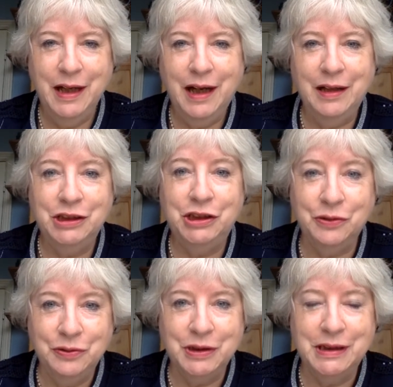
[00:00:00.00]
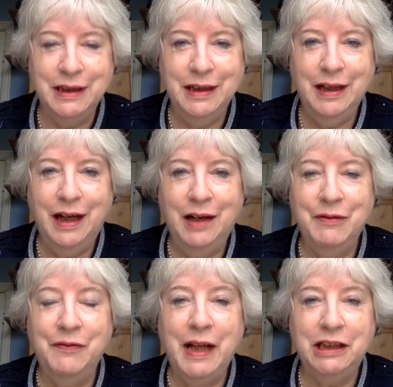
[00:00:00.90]
a short
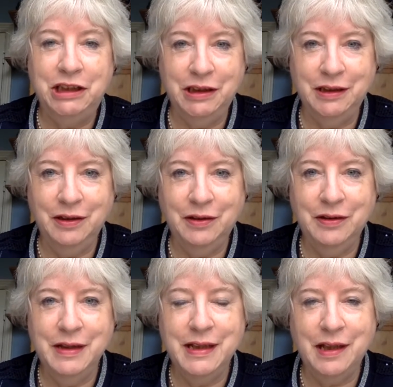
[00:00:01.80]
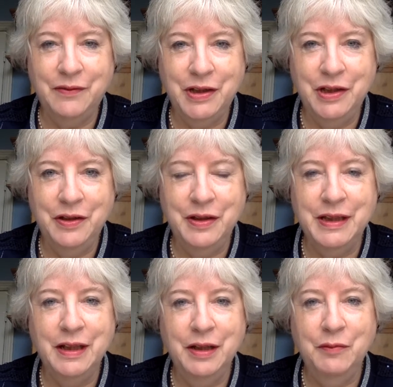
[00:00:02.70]
reflection on this
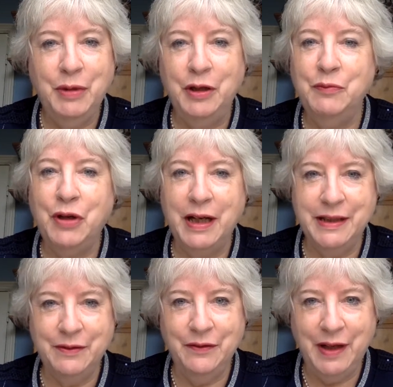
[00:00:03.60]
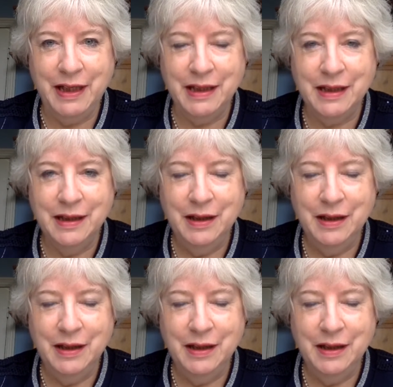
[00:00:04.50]
afternoon's Burn Brighter event.